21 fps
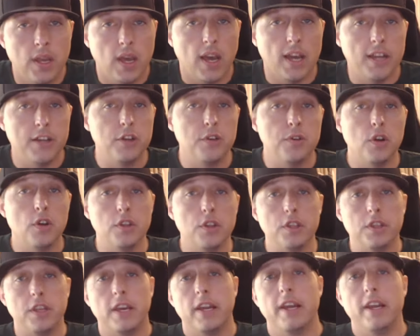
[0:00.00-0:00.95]
I do know
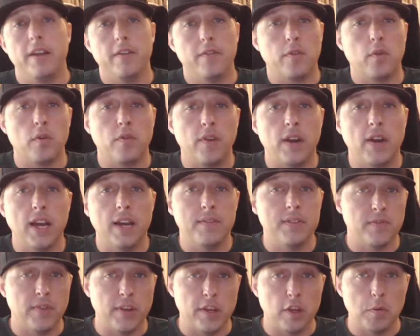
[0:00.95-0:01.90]
that 845
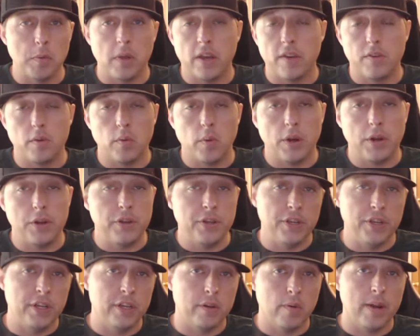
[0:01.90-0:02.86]
is available everywhere. You can
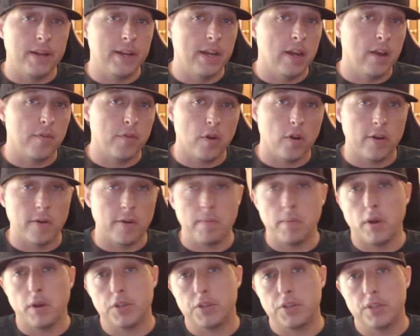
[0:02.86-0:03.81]
get it right now for
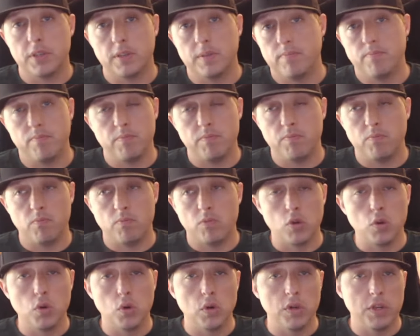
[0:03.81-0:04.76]
$100. Just
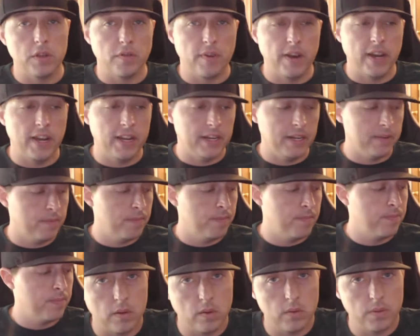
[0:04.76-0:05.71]
Google it, you'll find it.
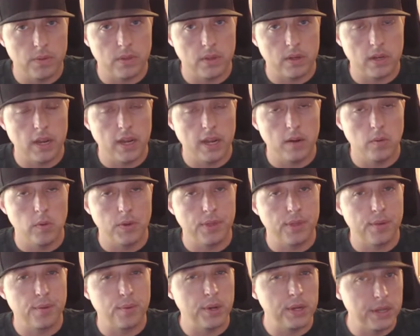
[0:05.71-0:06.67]
The
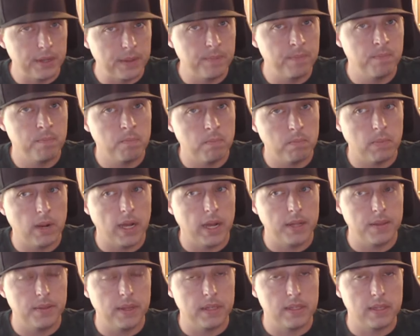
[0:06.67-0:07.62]
913,
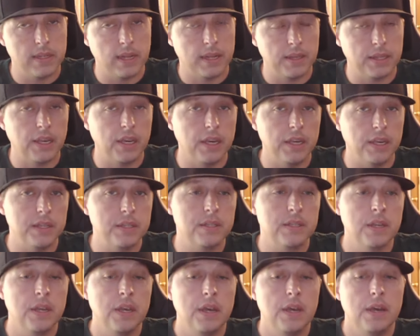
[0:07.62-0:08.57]
that's not the
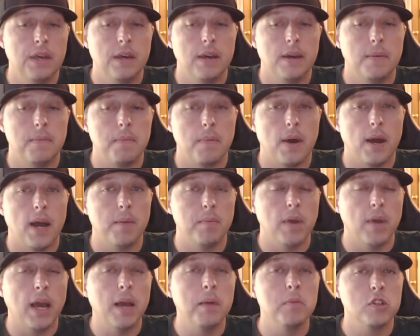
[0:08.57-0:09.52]
case.
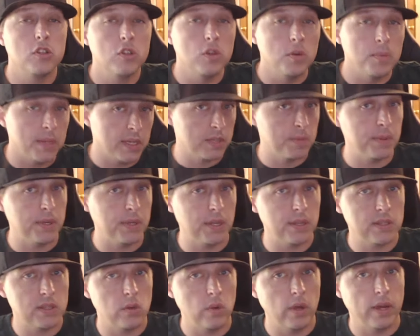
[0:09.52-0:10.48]
I'm assuming it's
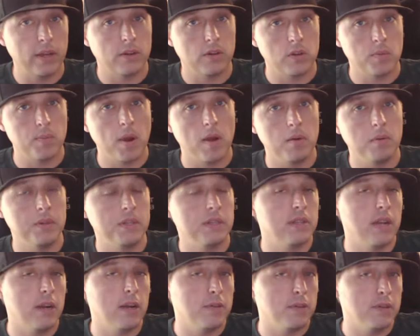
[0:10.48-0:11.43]
because collectors probably
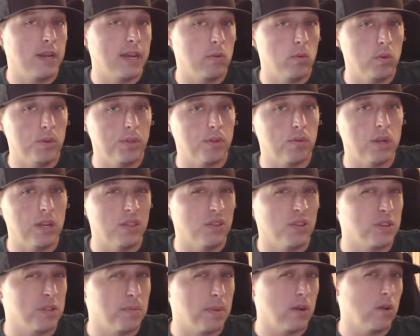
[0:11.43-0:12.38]
desire the 913. It
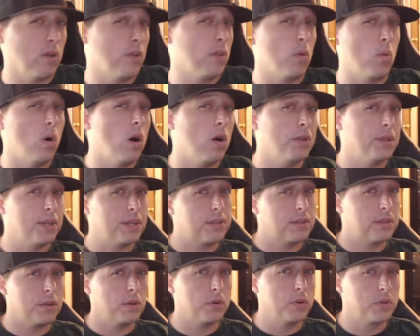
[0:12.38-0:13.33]
looks better on the wall next
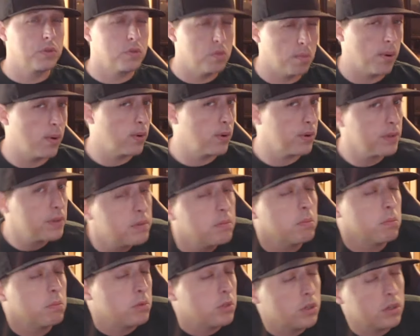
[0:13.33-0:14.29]
to the old school boards,
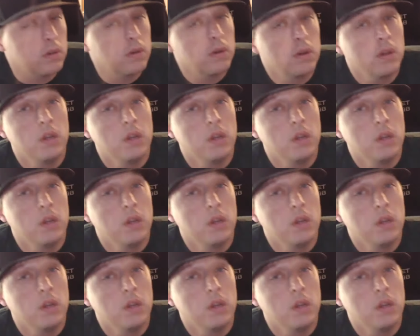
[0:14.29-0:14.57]
I'm sure.